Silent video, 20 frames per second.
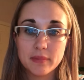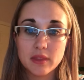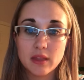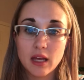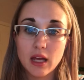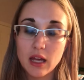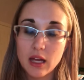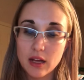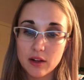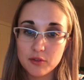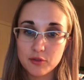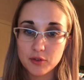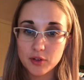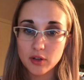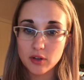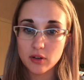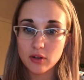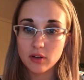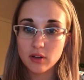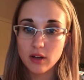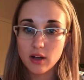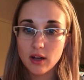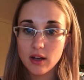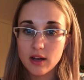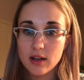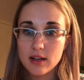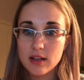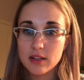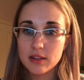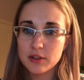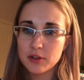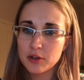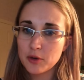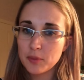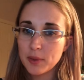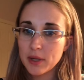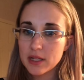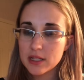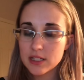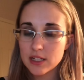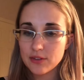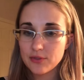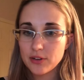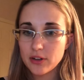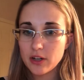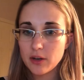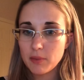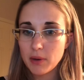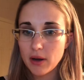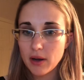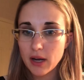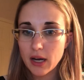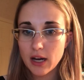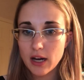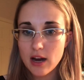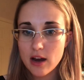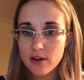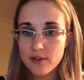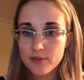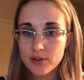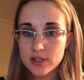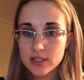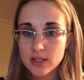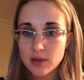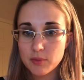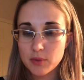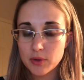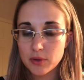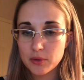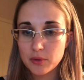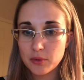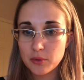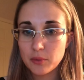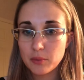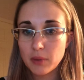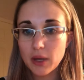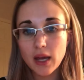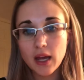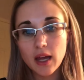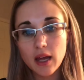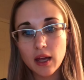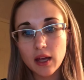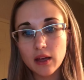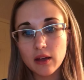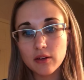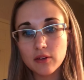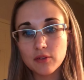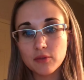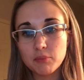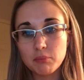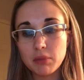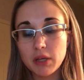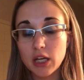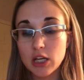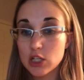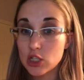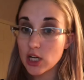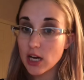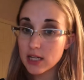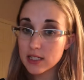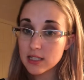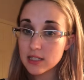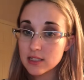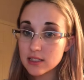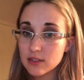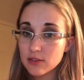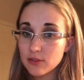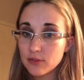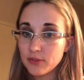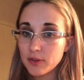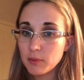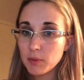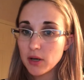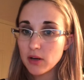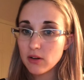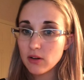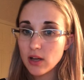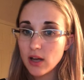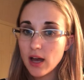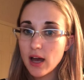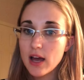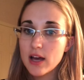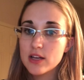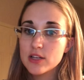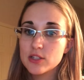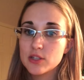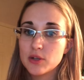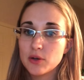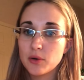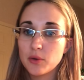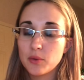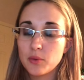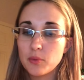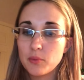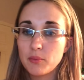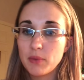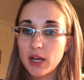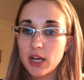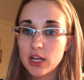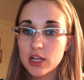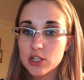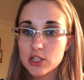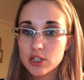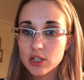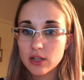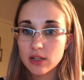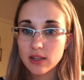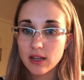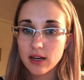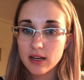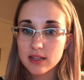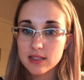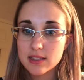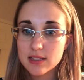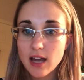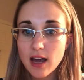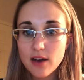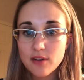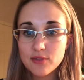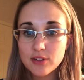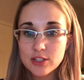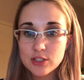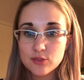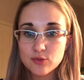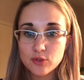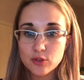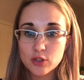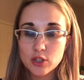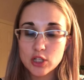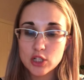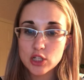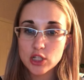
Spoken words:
they can feel a little bit different about caring for someone who may be attracted to a female. So making sure that staff is fully